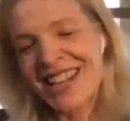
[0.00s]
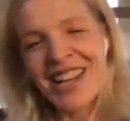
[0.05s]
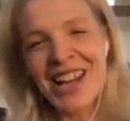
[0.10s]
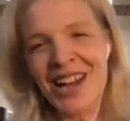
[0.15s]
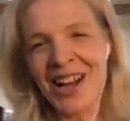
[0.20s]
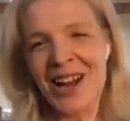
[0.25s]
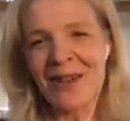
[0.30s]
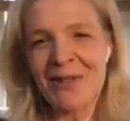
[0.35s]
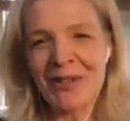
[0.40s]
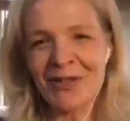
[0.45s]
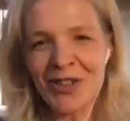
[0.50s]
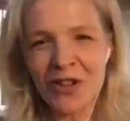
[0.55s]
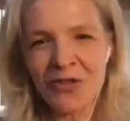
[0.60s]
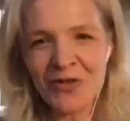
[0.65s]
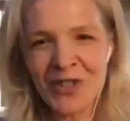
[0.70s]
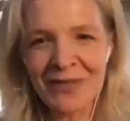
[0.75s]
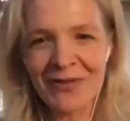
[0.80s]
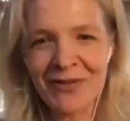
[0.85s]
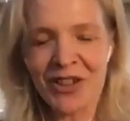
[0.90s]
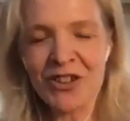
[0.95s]
Um, if you've
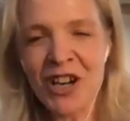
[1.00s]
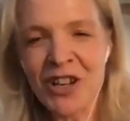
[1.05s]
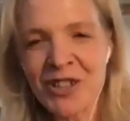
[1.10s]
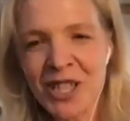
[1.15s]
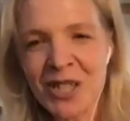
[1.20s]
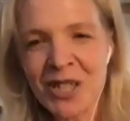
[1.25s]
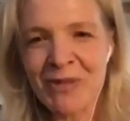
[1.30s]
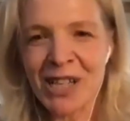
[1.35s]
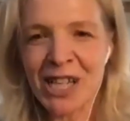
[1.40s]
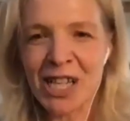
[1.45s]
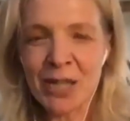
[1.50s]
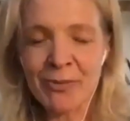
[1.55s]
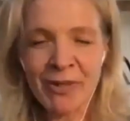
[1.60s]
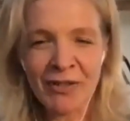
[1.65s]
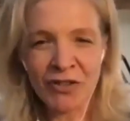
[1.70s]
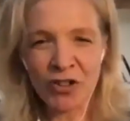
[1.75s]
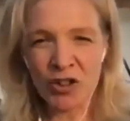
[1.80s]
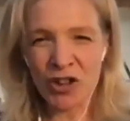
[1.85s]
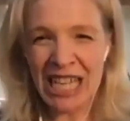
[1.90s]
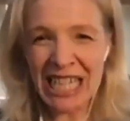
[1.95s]
never grown spinach
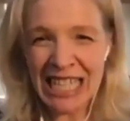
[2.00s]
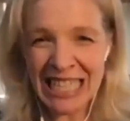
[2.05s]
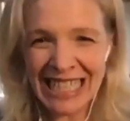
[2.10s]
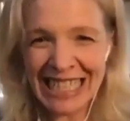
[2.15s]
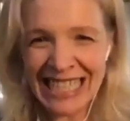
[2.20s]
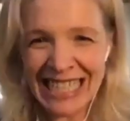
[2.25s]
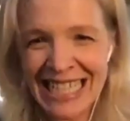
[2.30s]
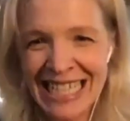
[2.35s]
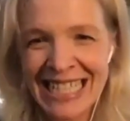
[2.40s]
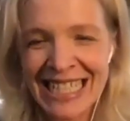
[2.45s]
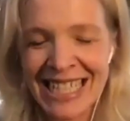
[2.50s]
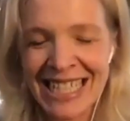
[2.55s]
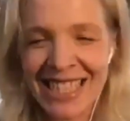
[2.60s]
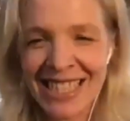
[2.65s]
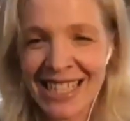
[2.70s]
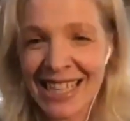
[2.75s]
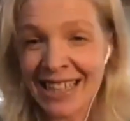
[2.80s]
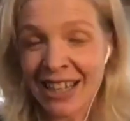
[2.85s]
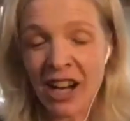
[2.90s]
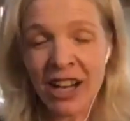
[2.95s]
before, it is the easiest
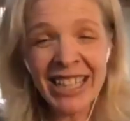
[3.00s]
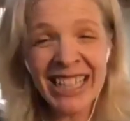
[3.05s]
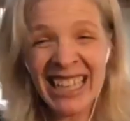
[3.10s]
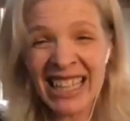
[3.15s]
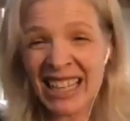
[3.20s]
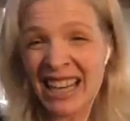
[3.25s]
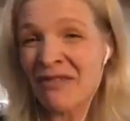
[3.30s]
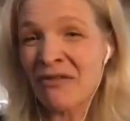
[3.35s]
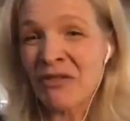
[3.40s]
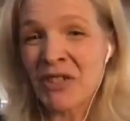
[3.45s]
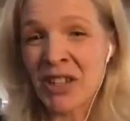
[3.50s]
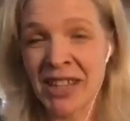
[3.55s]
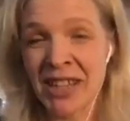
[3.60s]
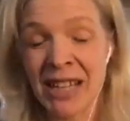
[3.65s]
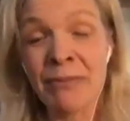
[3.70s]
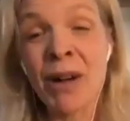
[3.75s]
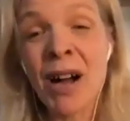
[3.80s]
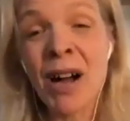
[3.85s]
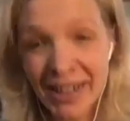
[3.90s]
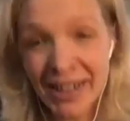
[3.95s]
thing. I kill
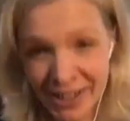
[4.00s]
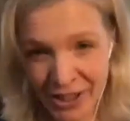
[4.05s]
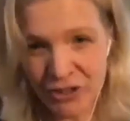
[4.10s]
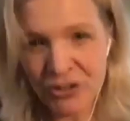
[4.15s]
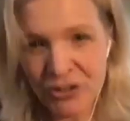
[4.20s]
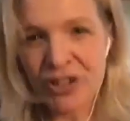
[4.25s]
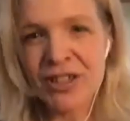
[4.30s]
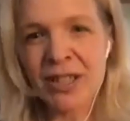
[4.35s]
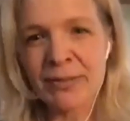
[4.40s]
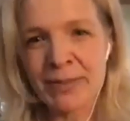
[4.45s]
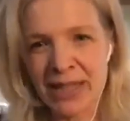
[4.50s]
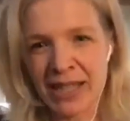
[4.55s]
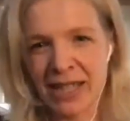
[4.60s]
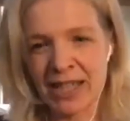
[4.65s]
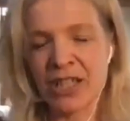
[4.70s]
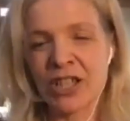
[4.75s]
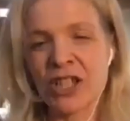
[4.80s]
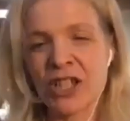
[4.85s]
everything, but I can grow spinach.